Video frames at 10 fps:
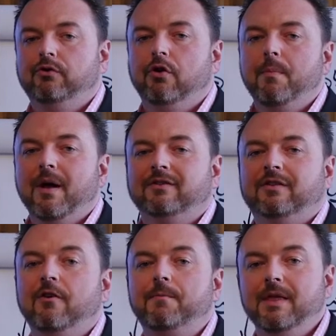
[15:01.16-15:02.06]
talk about
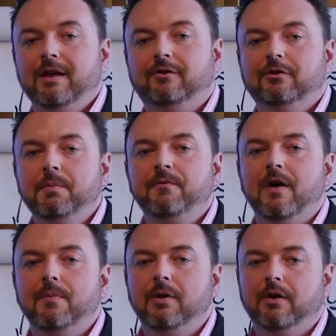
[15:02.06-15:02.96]
self-managed super
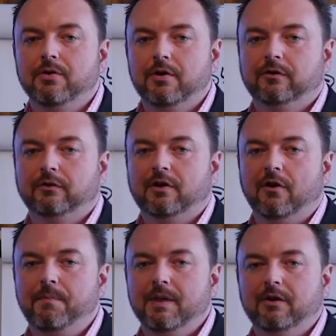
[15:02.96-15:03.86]
fund because she's a
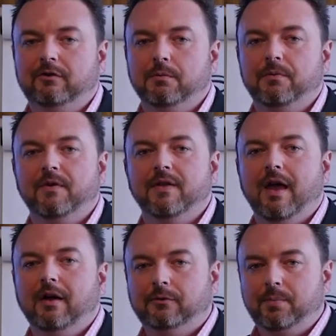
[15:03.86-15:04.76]
self-managed super fund
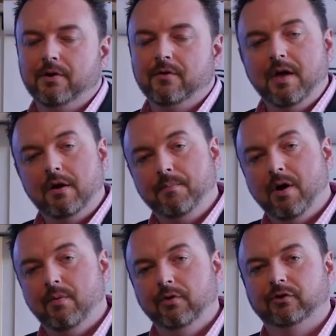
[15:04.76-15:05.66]
expert on how to buy
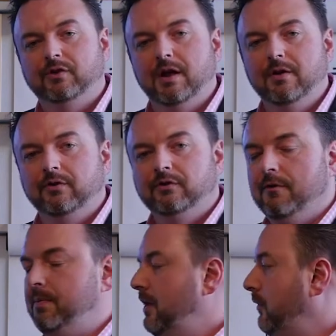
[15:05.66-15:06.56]
real estate in your
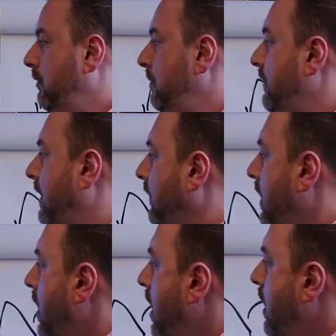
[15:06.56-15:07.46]
self-managed super fund.
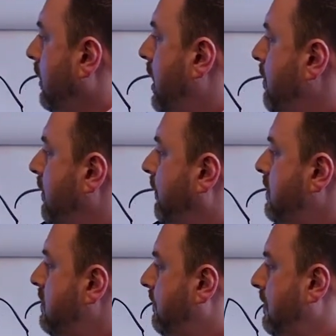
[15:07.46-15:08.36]
Cameron
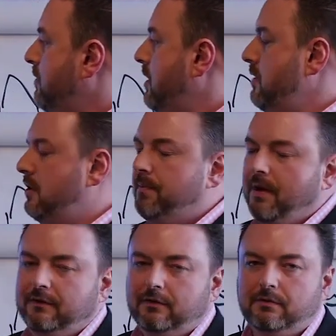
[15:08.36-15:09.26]
Fisher from Changing
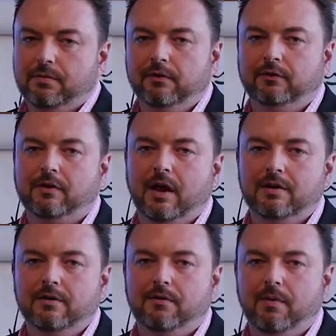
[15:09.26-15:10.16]
Places Real Estate
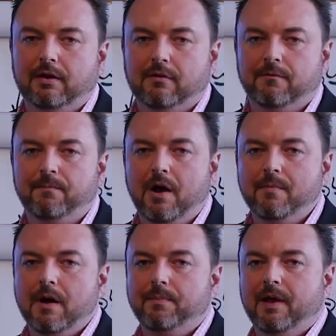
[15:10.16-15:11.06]
and director of
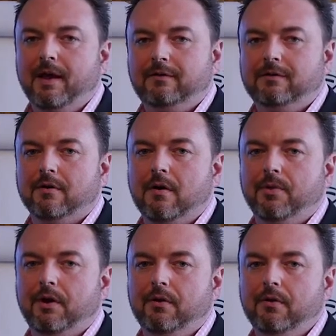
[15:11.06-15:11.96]

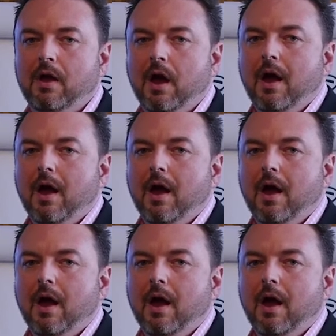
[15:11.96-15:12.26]
buymyplace.com.au.